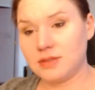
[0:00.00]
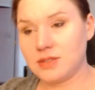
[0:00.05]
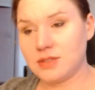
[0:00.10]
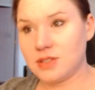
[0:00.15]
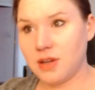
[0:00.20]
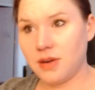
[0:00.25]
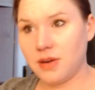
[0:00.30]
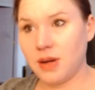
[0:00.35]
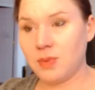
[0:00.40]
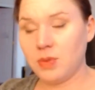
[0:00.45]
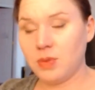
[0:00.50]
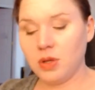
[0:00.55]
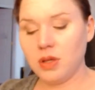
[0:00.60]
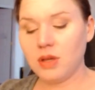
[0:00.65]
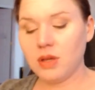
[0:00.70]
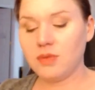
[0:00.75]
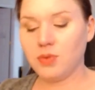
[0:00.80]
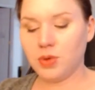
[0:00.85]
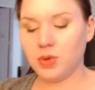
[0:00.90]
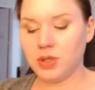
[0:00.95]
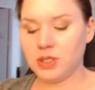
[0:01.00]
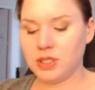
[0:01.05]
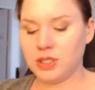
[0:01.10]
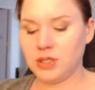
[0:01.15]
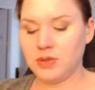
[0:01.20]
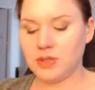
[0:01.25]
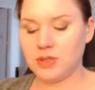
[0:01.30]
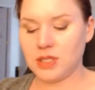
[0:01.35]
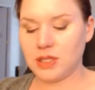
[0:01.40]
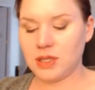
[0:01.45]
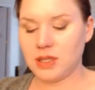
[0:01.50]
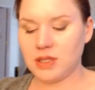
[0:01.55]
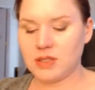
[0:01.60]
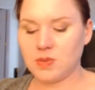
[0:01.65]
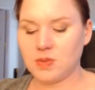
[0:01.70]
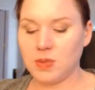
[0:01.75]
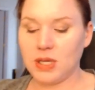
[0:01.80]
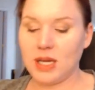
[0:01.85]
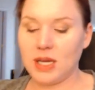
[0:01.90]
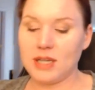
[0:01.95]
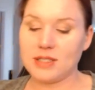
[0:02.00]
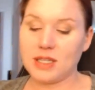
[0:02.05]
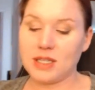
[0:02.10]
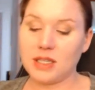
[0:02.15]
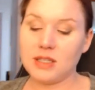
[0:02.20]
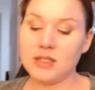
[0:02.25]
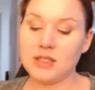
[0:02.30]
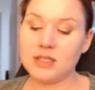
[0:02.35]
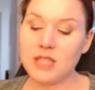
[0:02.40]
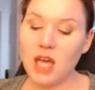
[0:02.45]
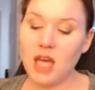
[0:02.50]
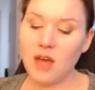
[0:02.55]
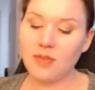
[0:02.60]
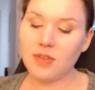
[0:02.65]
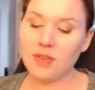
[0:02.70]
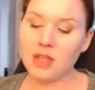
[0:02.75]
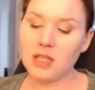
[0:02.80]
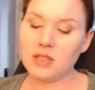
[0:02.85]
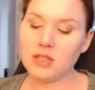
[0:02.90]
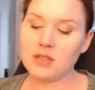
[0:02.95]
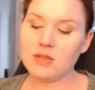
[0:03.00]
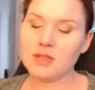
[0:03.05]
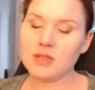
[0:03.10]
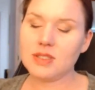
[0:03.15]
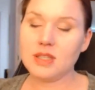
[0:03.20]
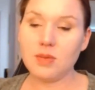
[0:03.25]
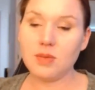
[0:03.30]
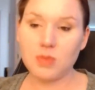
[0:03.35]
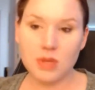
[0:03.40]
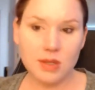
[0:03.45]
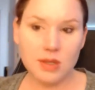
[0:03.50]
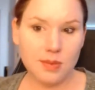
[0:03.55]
So I'm looking forward to using this because I could definitely do something